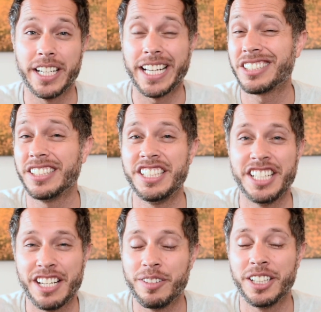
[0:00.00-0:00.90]
I'd actually
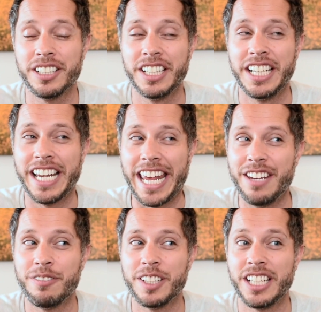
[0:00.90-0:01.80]
never
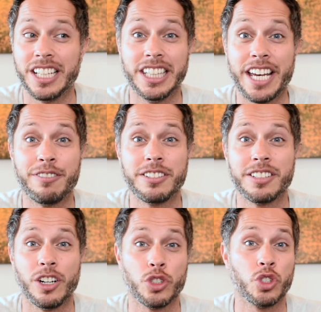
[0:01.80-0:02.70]
even left
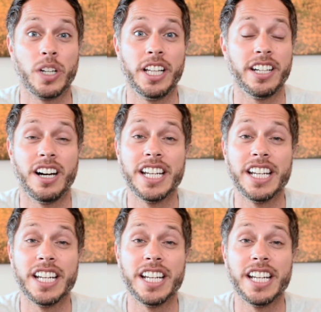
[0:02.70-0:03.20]
Australia.